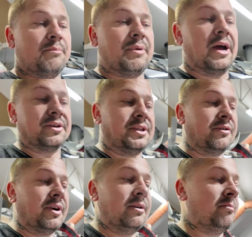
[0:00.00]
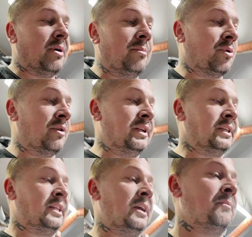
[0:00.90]
power steering pump on
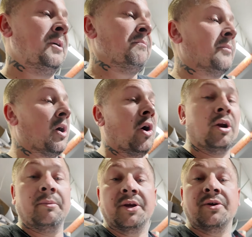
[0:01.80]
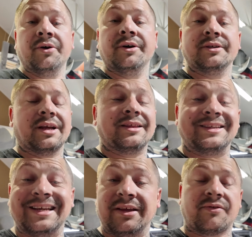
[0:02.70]
this thing, only because the
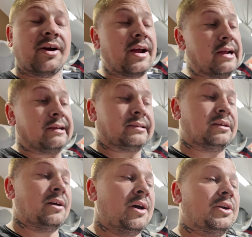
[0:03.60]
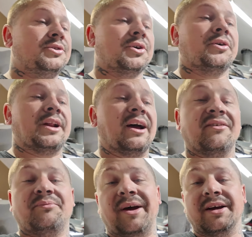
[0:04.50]
Z3s don't
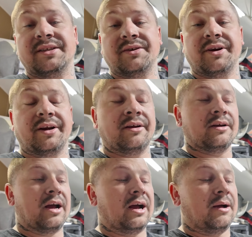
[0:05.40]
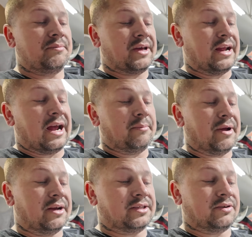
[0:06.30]
have power steering. They had
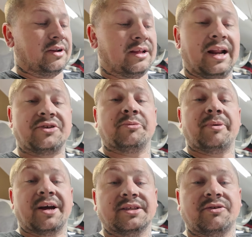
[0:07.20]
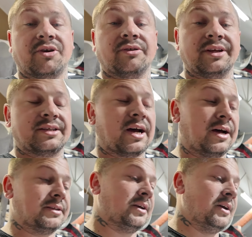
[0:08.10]
power steering, the electric power steering on these
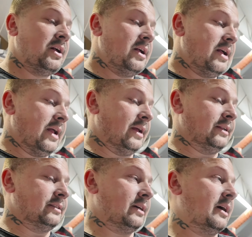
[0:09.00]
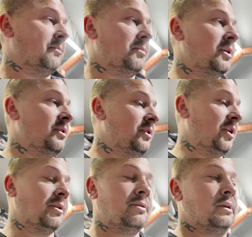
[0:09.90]
cars, and you
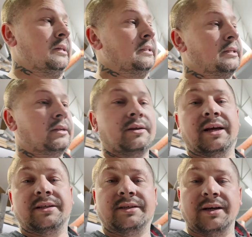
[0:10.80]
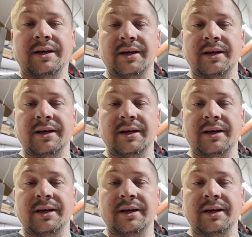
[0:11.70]
know, that